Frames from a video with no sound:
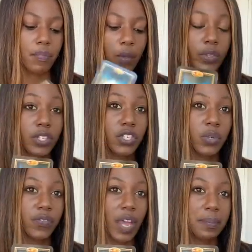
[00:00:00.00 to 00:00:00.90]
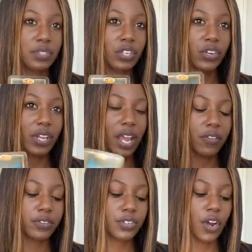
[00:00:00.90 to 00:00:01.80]
With the Two of Cups here. Yeah,
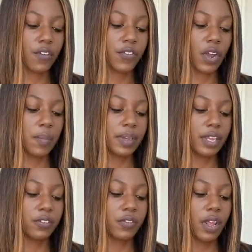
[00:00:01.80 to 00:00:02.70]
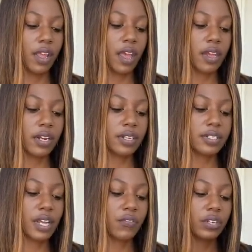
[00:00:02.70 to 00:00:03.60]
there's an offer coming in. And it is
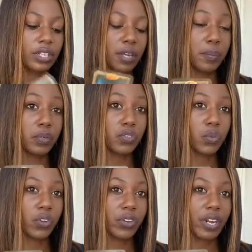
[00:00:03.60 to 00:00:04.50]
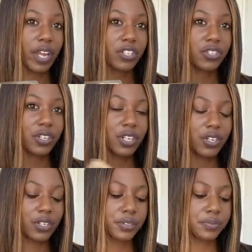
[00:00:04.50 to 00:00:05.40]
definitely a mutual connection
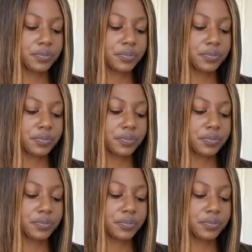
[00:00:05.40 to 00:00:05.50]
here.